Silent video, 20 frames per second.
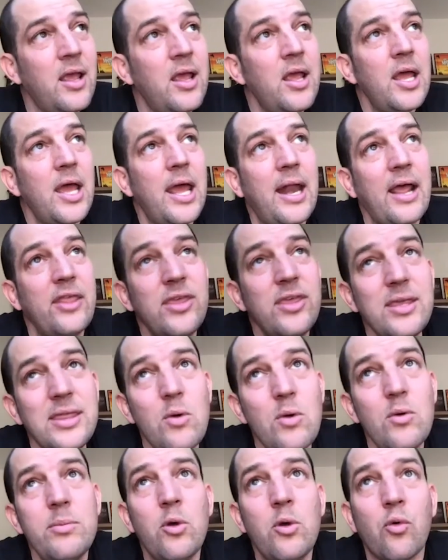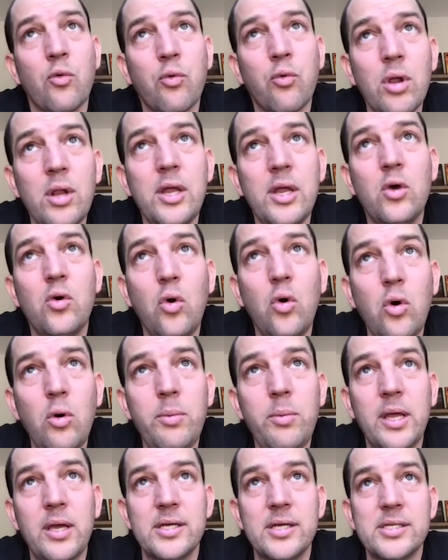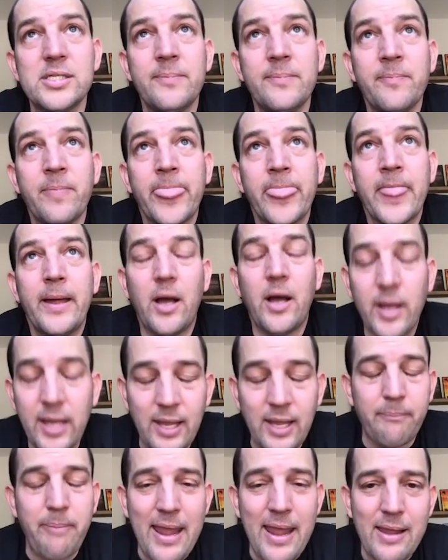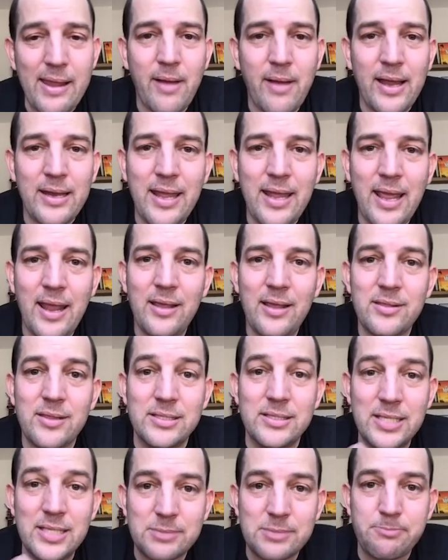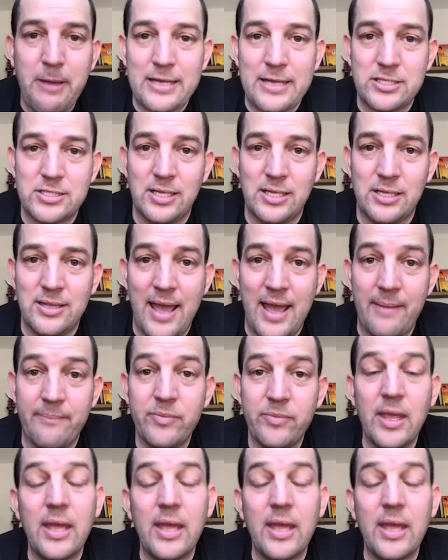I think that would be really cool because, again, back in my day, the Dispatch did that.